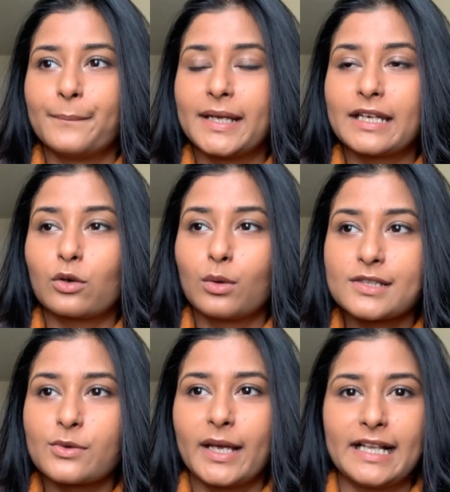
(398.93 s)
It
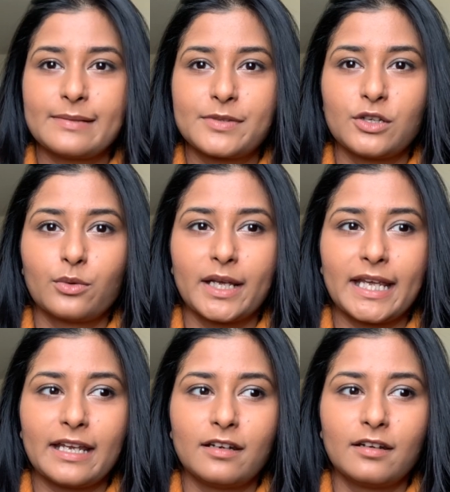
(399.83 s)
also helps you
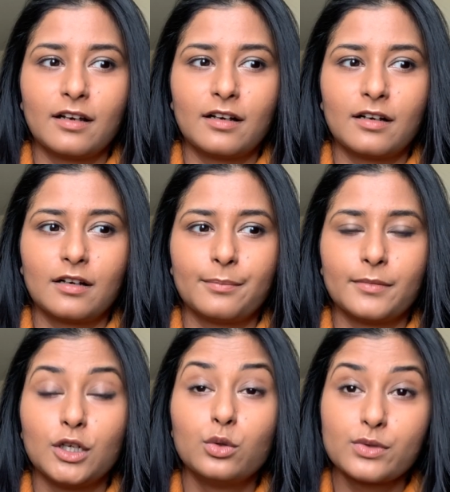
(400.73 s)
in
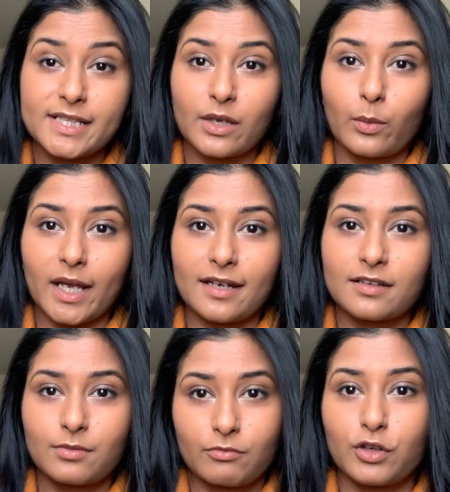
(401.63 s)
losing
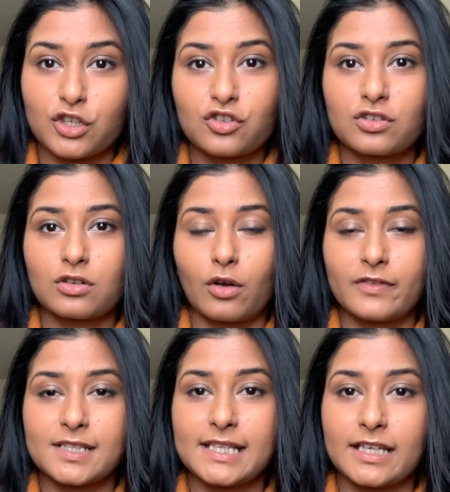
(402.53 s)
weight, which
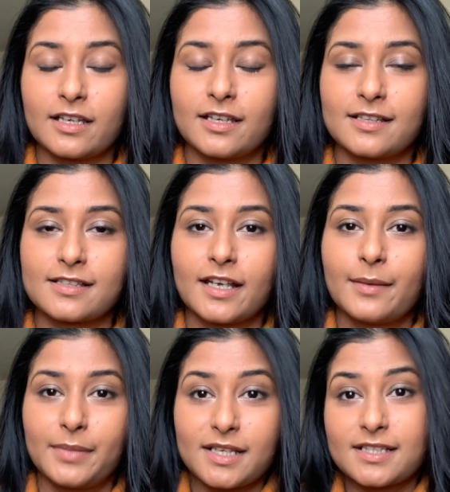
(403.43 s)
obviously is
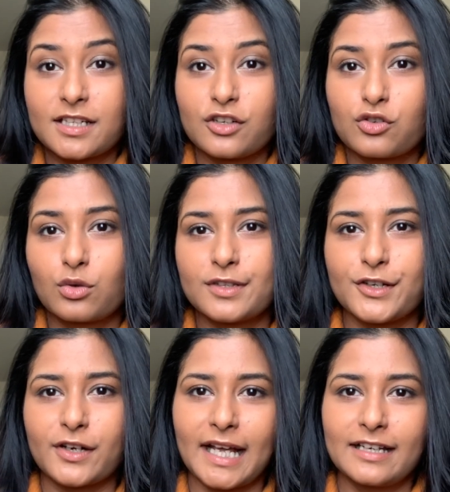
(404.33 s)
because it controls
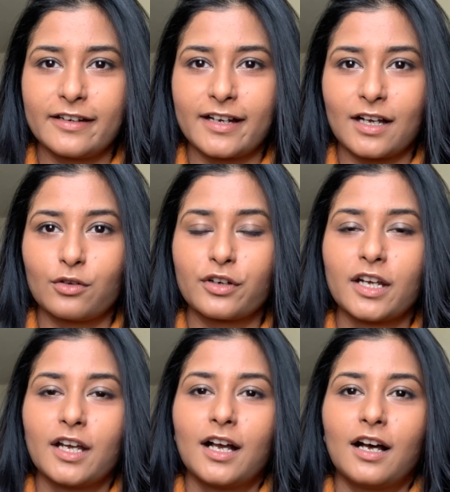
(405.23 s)
your calorie count.
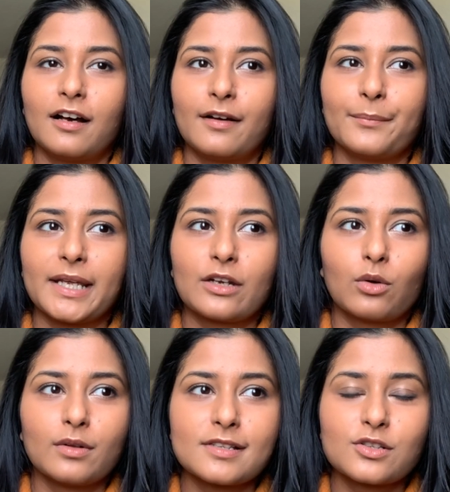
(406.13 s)
It
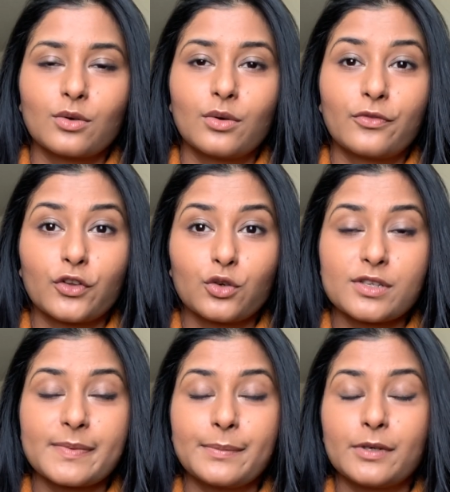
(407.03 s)
also, for
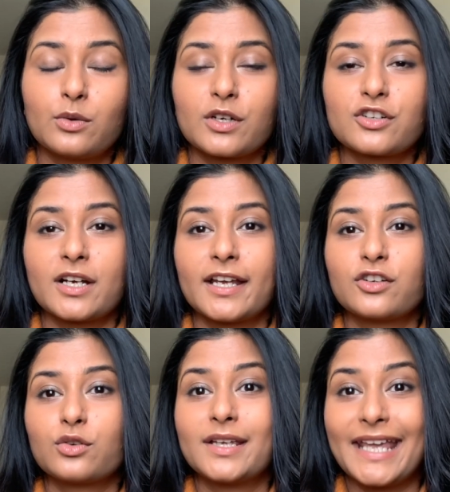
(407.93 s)
those people who are trying
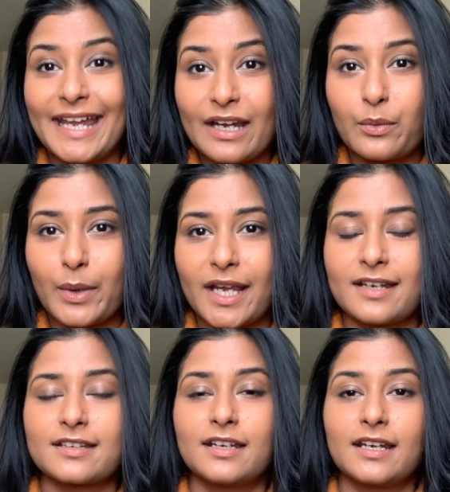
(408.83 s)
to gain
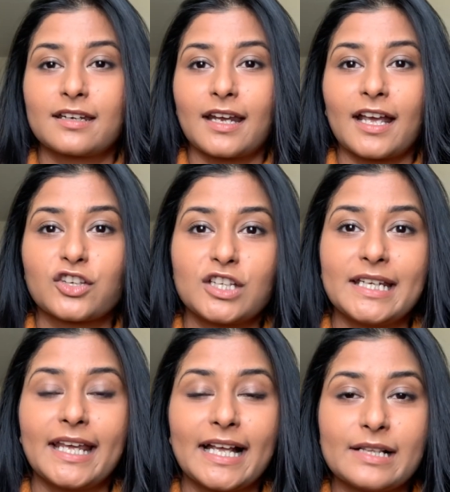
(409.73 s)
weight, it
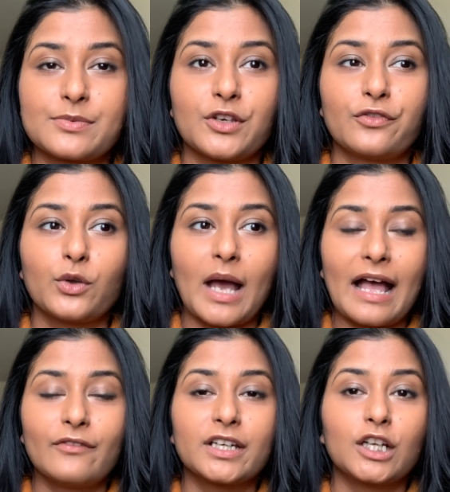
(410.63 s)
actually helps you if you
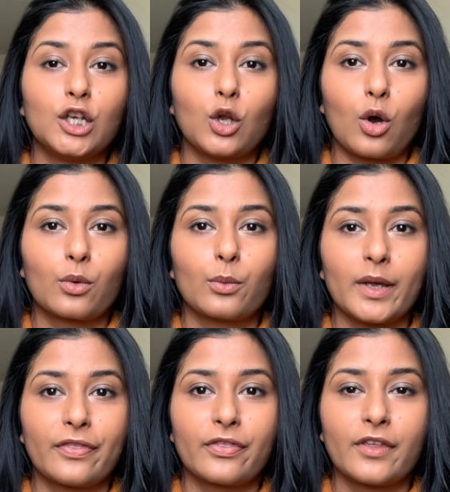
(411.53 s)
have it along with